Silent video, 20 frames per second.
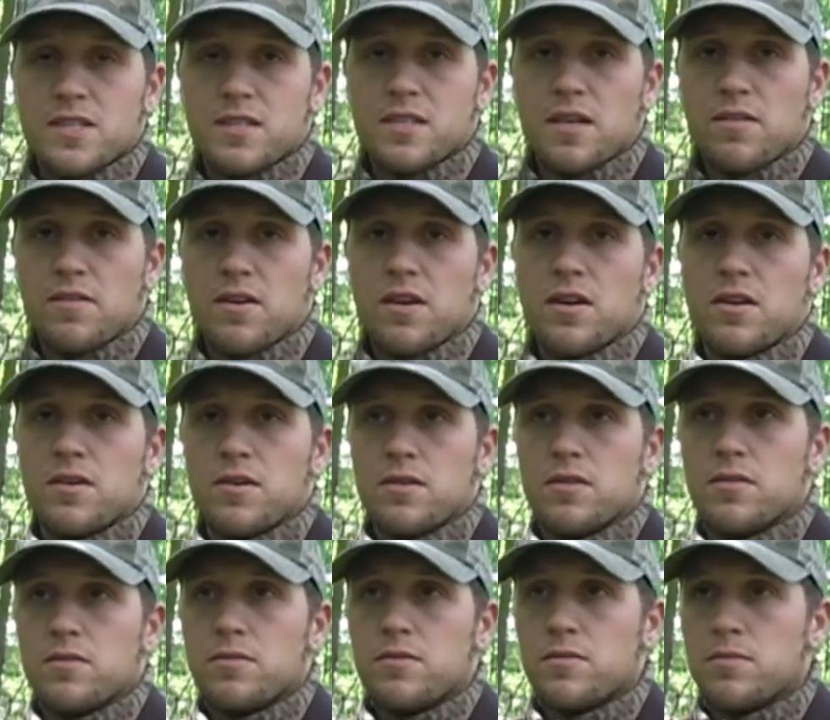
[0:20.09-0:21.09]
had 700
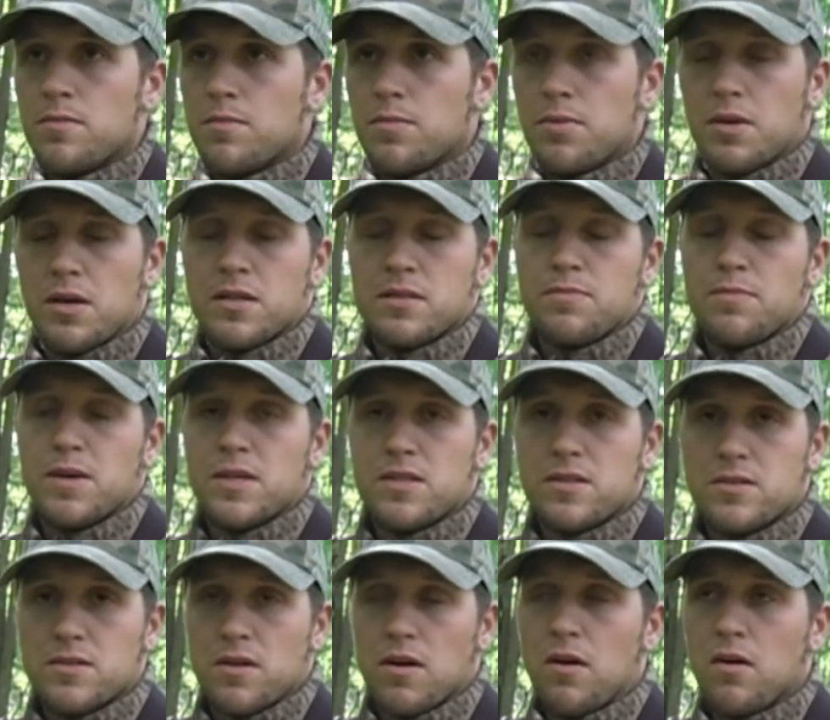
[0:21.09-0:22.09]
plus
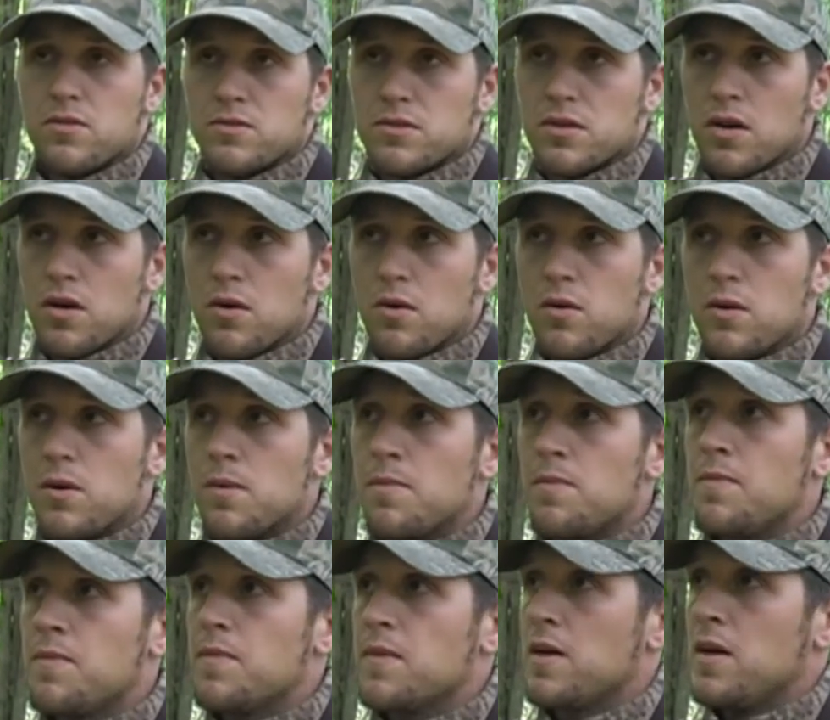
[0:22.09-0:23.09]
pictures of all doe.
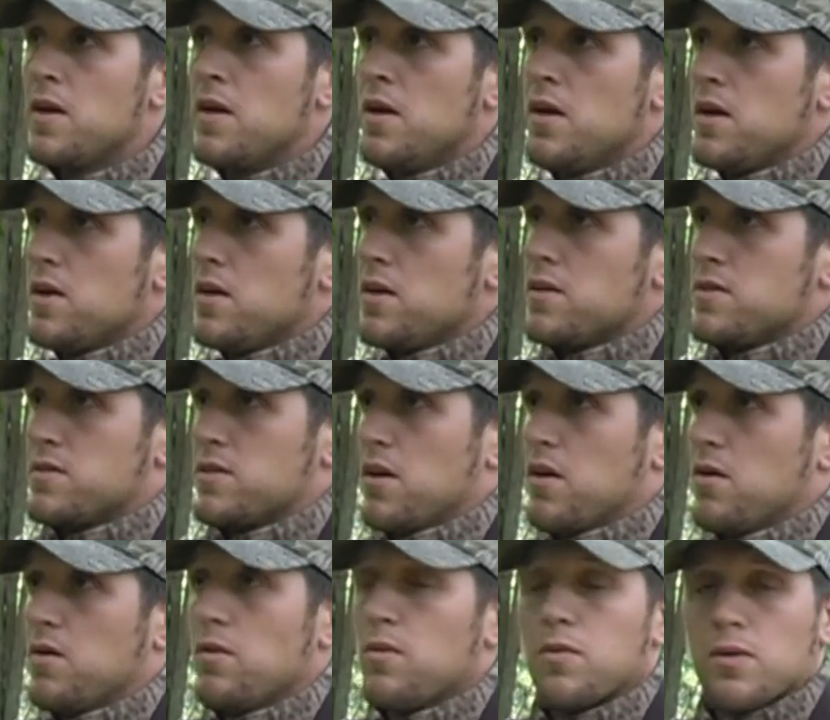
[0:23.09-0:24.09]
So
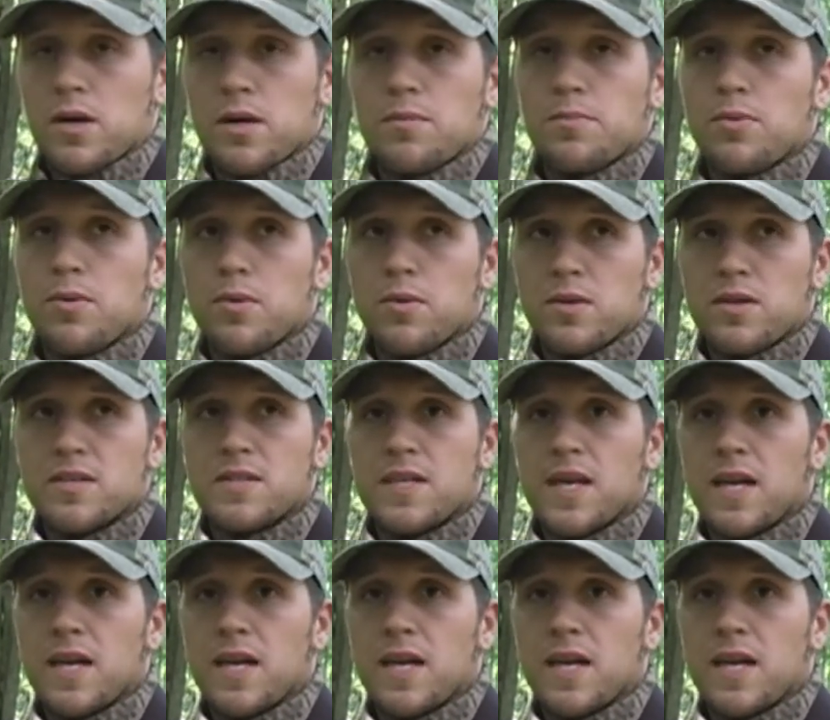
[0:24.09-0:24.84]
we're gonna pull this